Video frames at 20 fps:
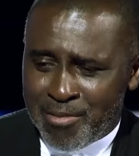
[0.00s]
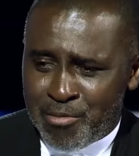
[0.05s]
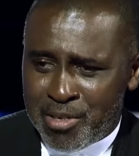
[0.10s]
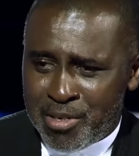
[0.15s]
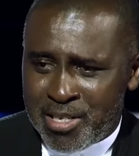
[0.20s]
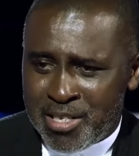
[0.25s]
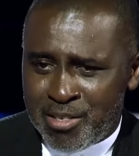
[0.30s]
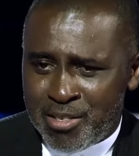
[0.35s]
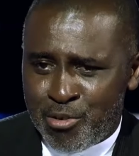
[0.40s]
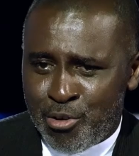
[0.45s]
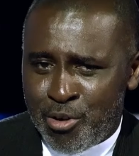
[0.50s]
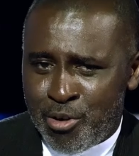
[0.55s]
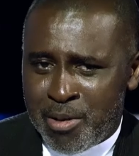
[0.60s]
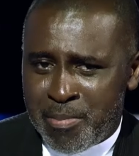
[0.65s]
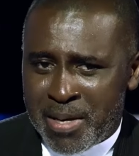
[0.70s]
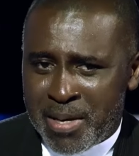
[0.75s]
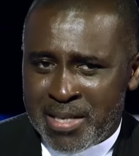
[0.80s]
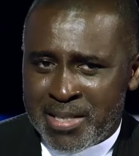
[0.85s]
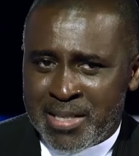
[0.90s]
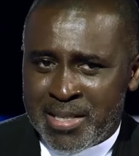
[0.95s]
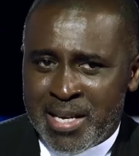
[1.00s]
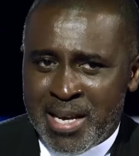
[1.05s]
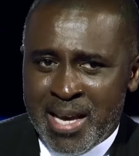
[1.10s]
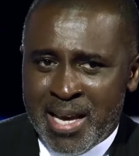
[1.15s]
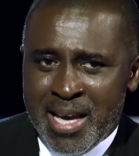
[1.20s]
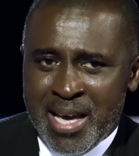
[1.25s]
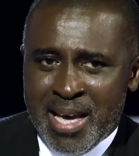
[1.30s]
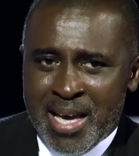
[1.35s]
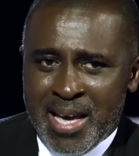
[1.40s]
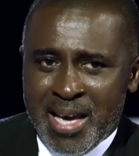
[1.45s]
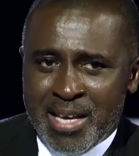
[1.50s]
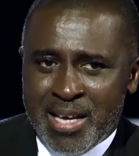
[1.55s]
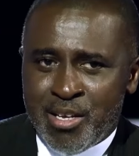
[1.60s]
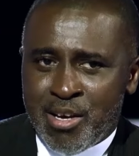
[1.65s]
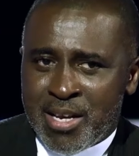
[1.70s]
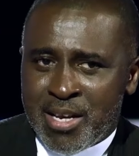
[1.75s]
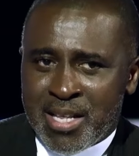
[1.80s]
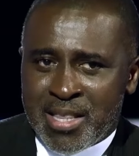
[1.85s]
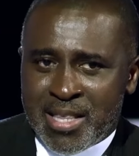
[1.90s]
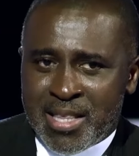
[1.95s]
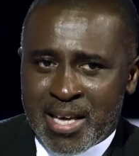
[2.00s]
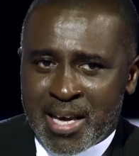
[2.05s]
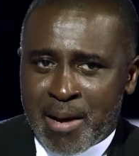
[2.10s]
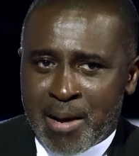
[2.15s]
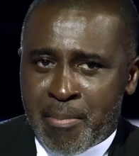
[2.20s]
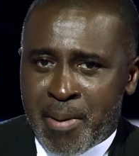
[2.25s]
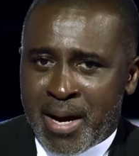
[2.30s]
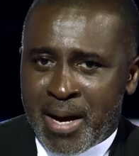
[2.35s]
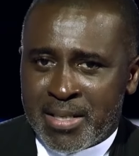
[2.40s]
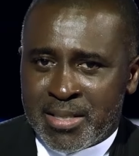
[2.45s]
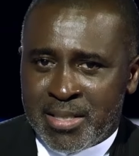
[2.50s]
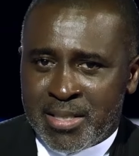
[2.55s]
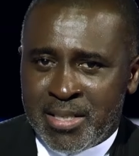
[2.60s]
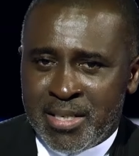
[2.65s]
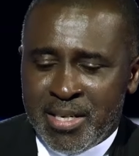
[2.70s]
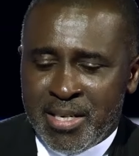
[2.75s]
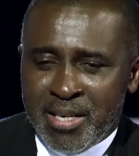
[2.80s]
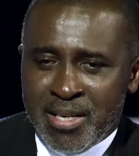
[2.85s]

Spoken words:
We didn't know him as any other thing apart